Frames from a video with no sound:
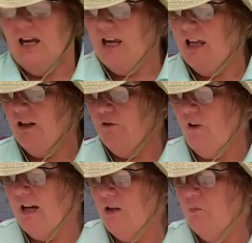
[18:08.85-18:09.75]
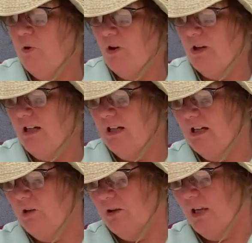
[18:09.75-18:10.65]
And the final book
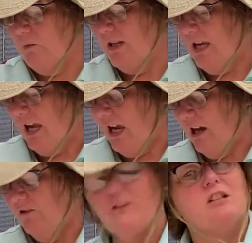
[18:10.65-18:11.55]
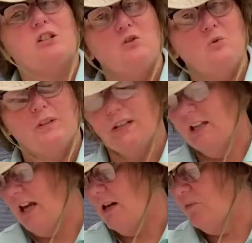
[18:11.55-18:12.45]
that we have that's new at the
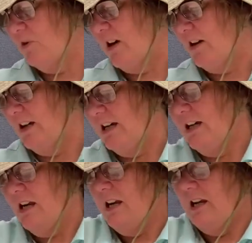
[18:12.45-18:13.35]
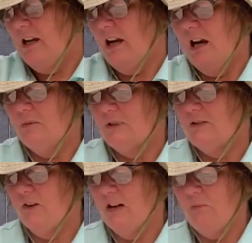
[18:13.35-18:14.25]
library is
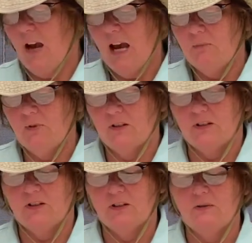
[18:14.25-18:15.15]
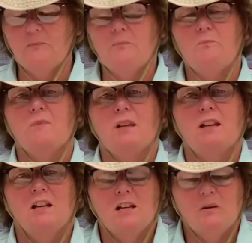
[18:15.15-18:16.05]
very popular,
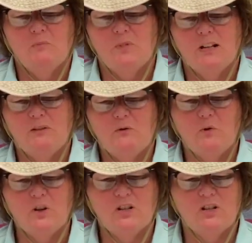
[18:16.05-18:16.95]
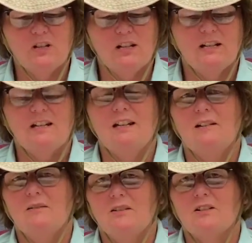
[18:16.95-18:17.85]
but unfortunately
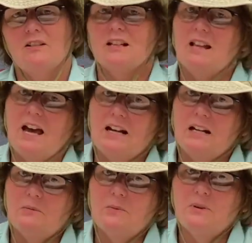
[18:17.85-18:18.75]
there's a lineup